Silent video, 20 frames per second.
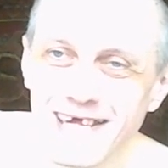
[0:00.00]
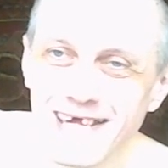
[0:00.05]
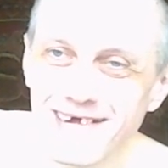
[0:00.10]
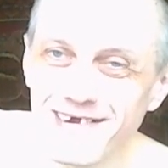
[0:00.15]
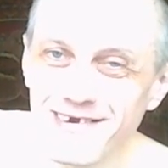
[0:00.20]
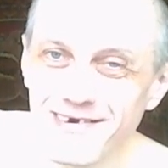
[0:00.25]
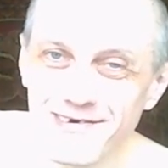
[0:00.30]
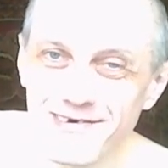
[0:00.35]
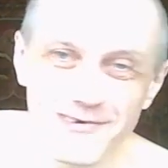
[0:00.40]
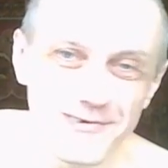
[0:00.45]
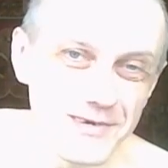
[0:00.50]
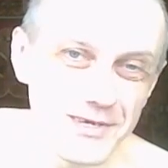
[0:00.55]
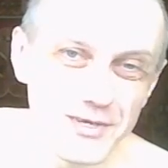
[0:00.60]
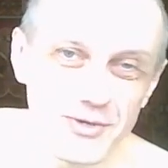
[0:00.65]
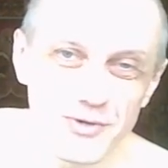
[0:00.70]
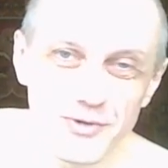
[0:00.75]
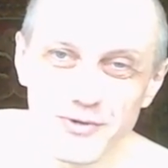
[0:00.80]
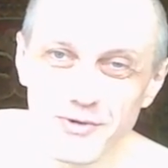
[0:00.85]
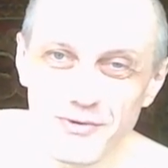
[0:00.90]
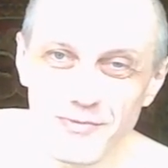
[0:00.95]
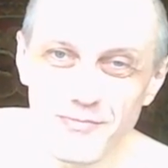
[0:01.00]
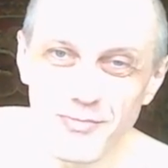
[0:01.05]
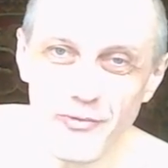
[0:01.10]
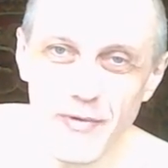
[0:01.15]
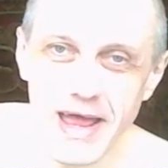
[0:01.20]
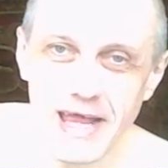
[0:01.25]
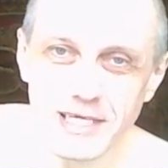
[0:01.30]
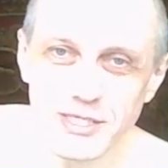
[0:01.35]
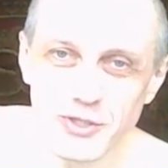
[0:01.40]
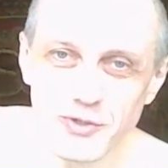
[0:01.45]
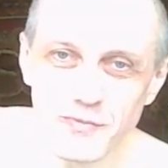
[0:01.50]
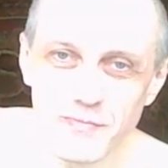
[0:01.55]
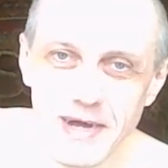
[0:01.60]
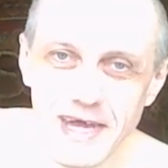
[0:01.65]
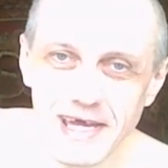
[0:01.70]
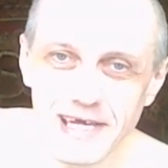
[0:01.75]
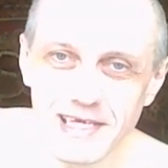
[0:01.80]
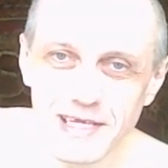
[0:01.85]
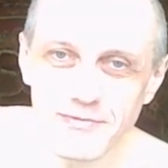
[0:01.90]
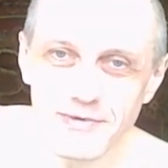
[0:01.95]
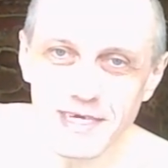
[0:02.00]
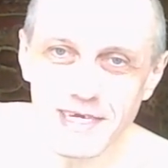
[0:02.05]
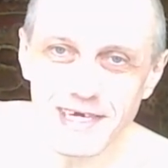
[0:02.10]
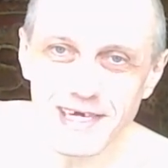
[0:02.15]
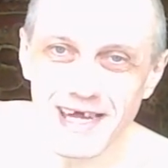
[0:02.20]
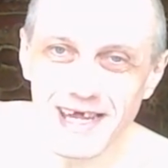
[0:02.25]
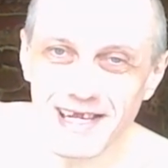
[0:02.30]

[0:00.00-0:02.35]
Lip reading: new branch of my activity,